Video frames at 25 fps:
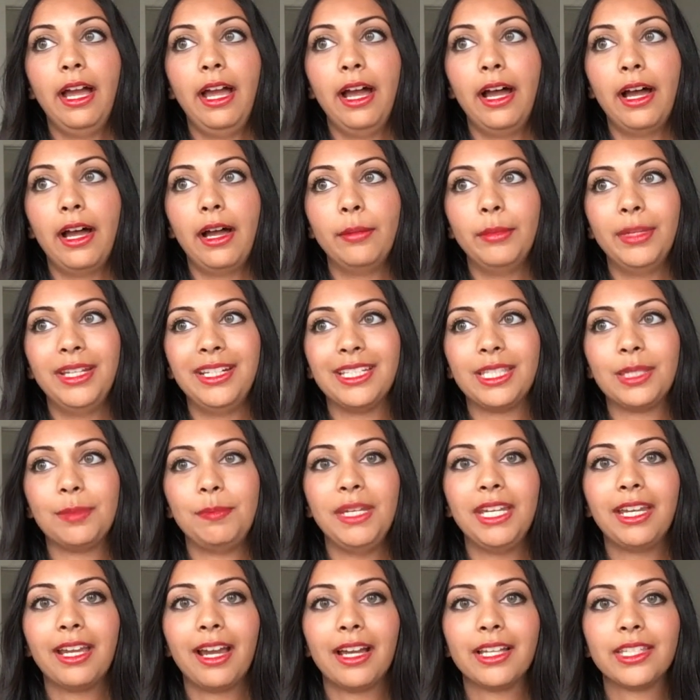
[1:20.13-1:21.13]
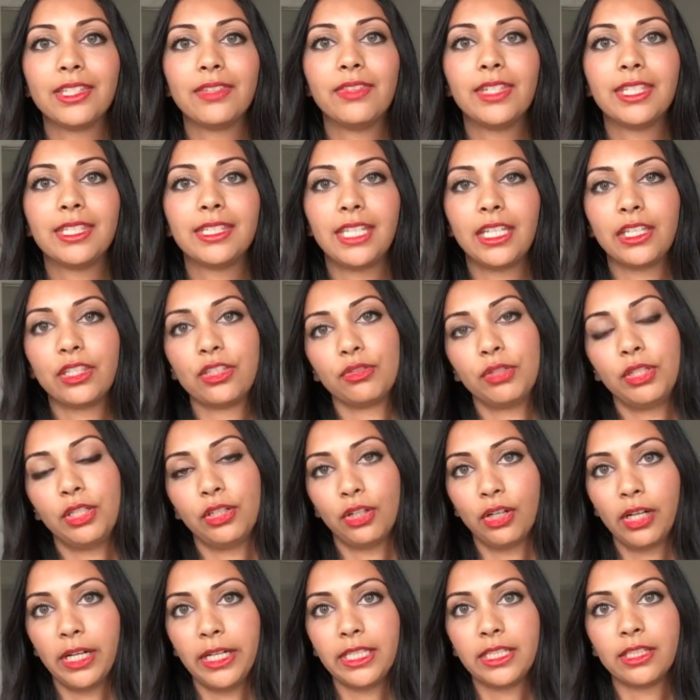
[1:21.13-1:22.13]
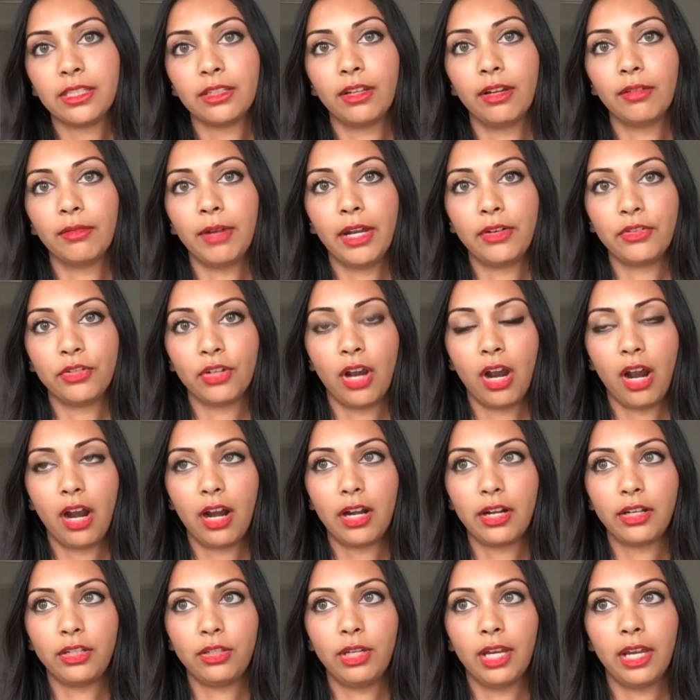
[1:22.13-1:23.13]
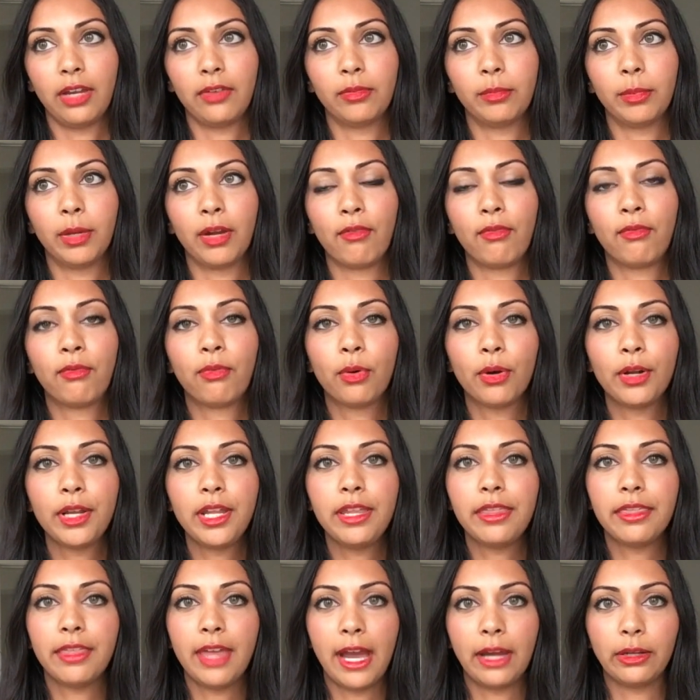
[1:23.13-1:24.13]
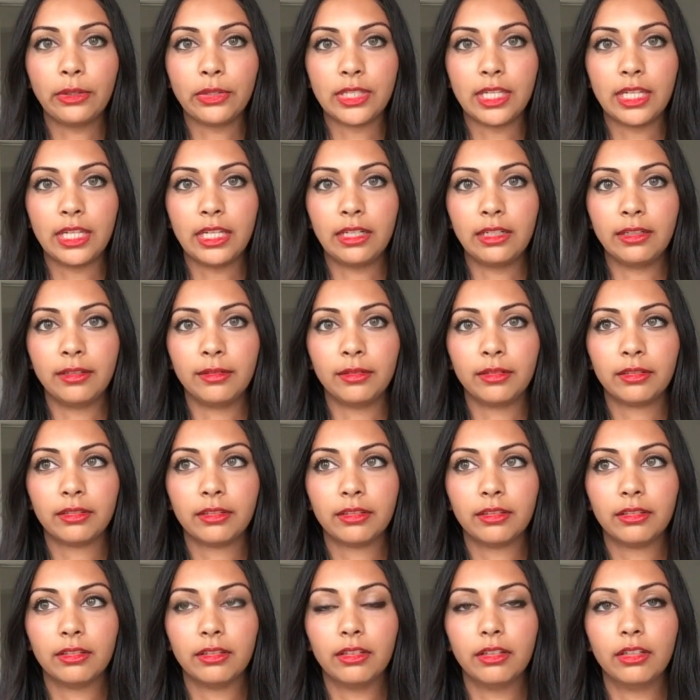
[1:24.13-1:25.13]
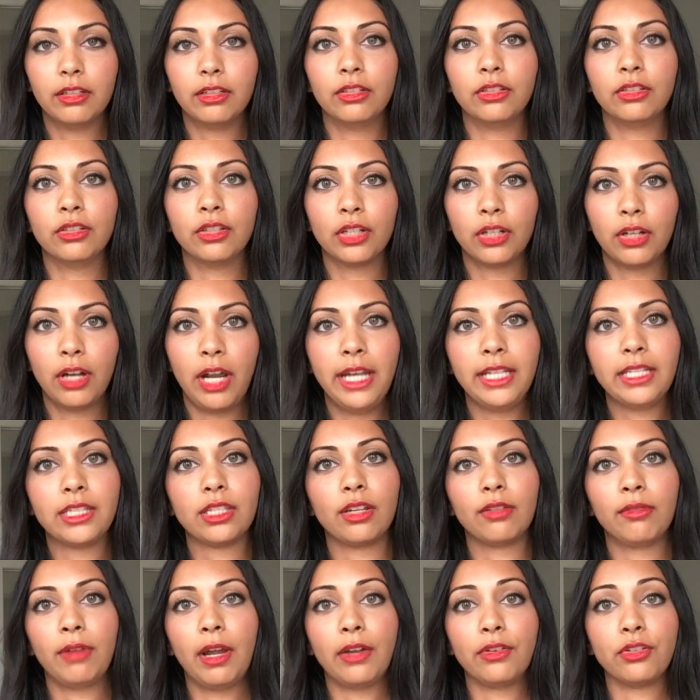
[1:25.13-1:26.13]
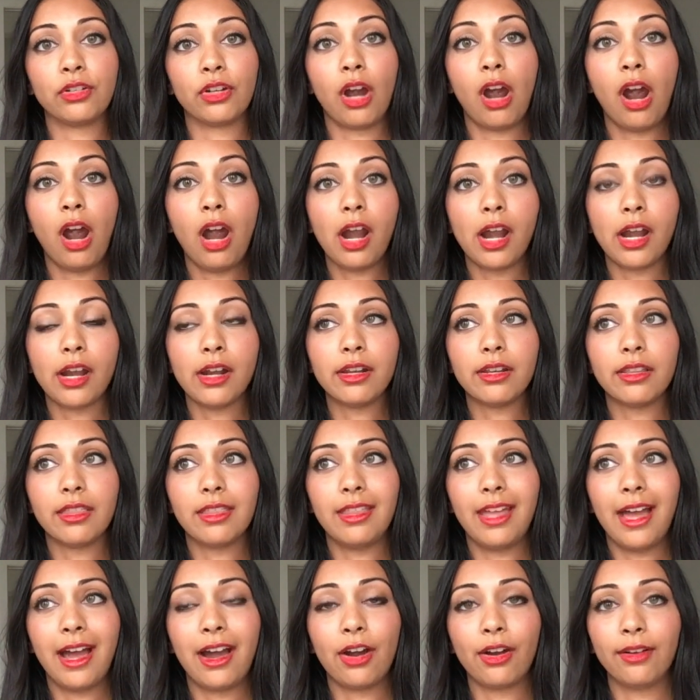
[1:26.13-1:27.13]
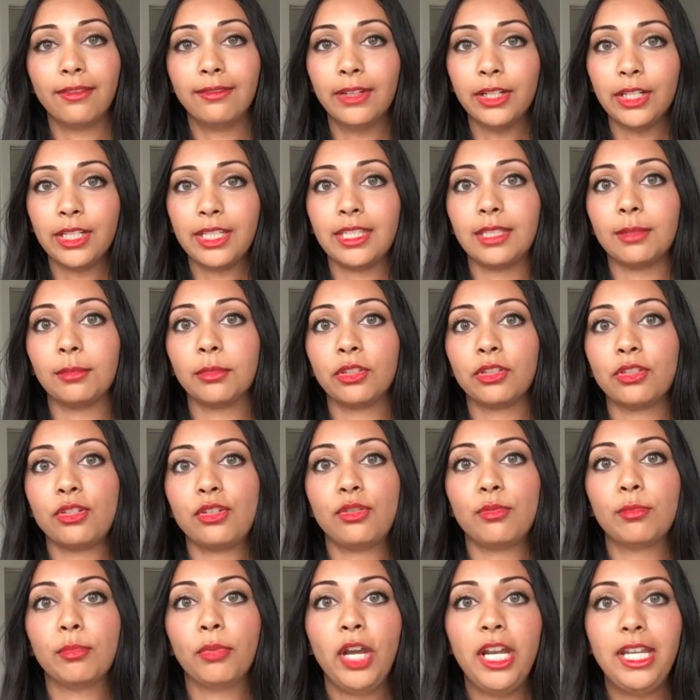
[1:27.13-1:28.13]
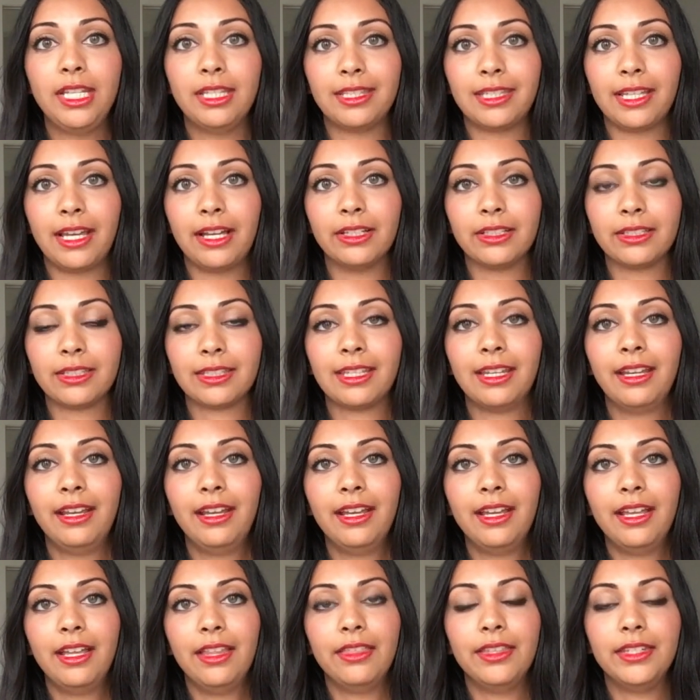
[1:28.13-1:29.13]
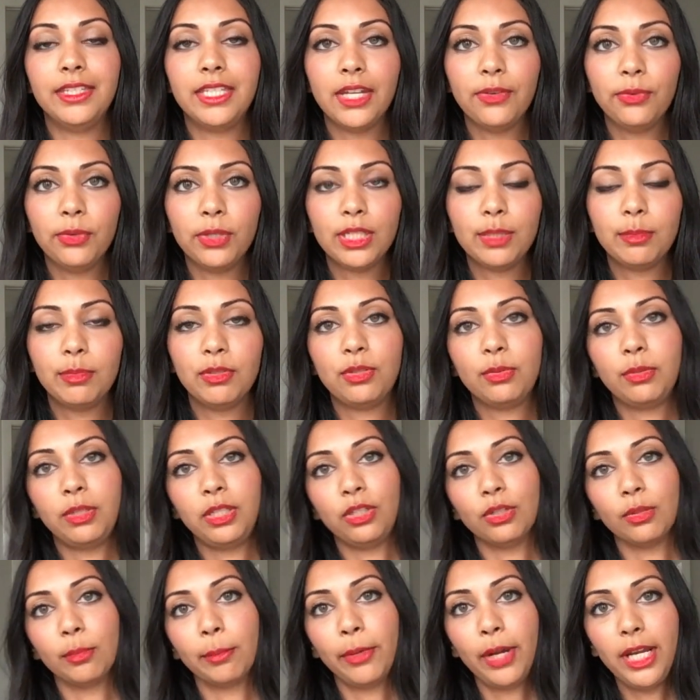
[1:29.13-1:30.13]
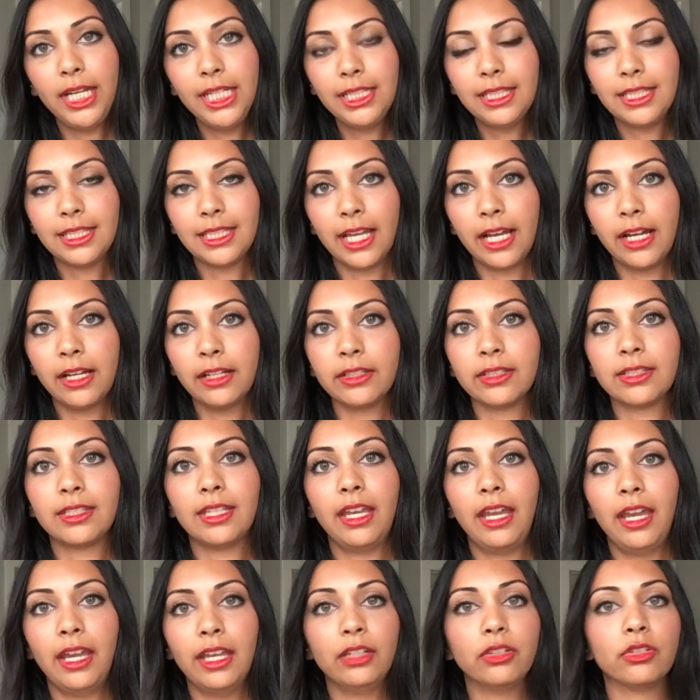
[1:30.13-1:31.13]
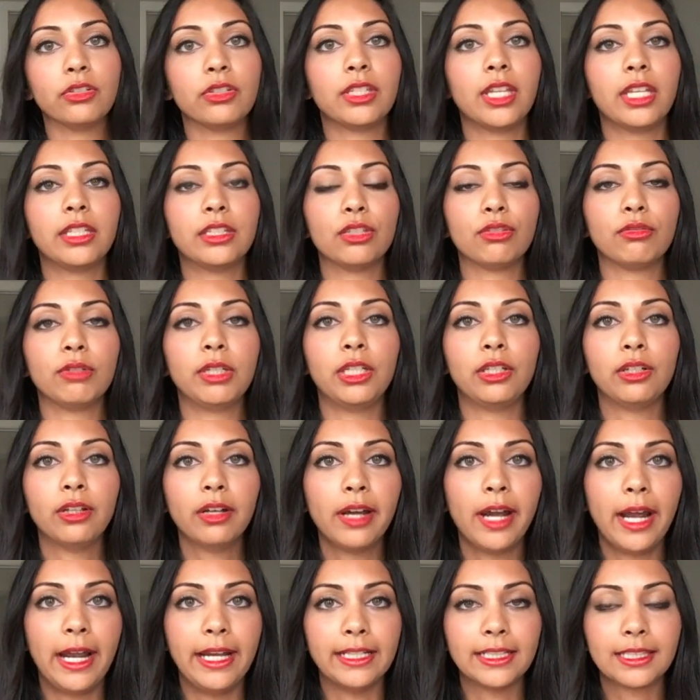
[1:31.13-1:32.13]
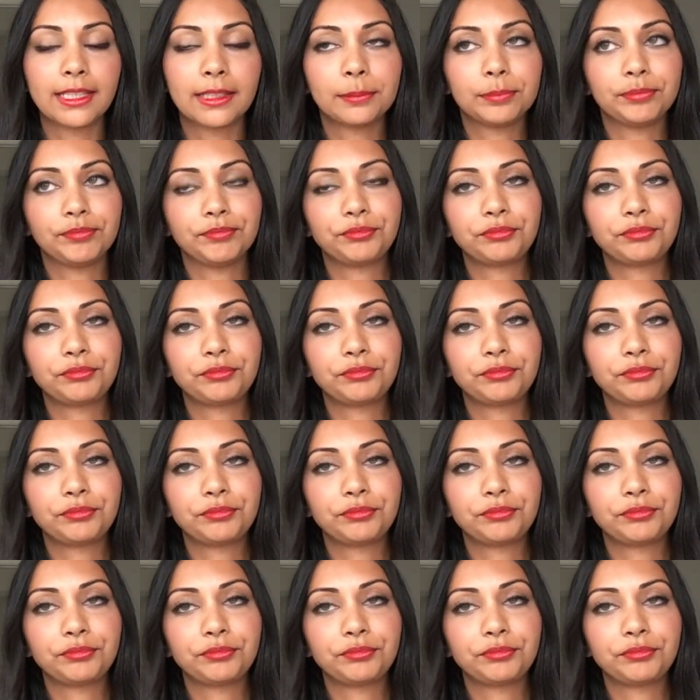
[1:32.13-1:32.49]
And it's because of the sensory neurites around your heart. You have about 40,000 neurites around your heart that are very similar to brain cells. The difference between your brain cells and your sensory neurites